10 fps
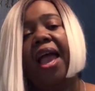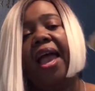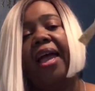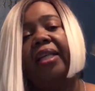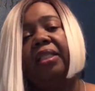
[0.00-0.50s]

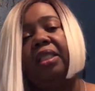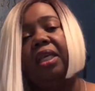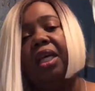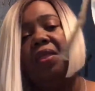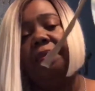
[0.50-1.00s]

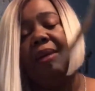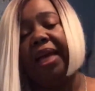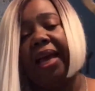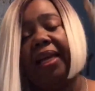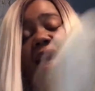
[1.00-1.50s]
and the
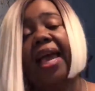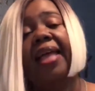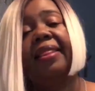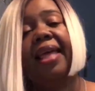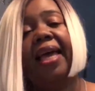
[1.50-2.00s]
banana,
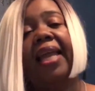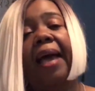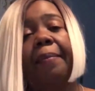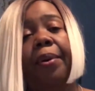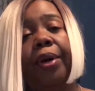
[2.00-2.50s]
and then
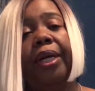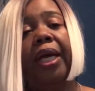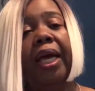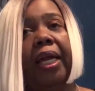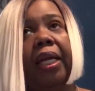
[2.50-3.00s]
I put
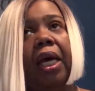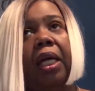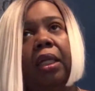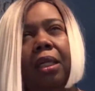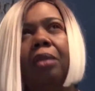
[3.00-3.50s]
in a
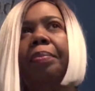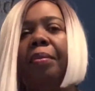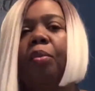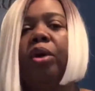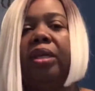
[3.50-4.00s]
little bit
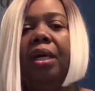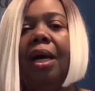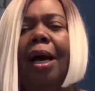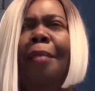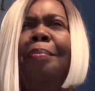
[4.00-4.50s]
more than a
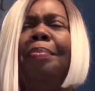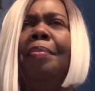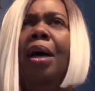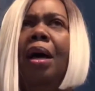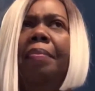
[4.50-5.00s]
cup,
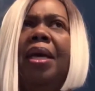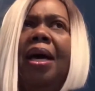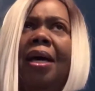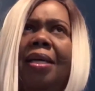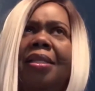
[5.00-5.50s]

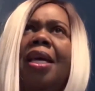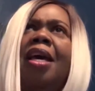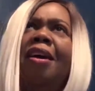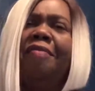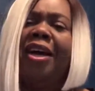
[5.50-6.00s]
because
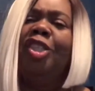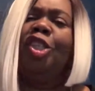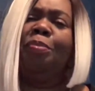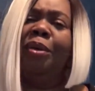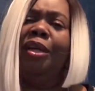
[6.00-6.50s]
if I had
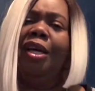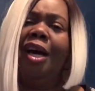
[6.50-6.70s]
just put in a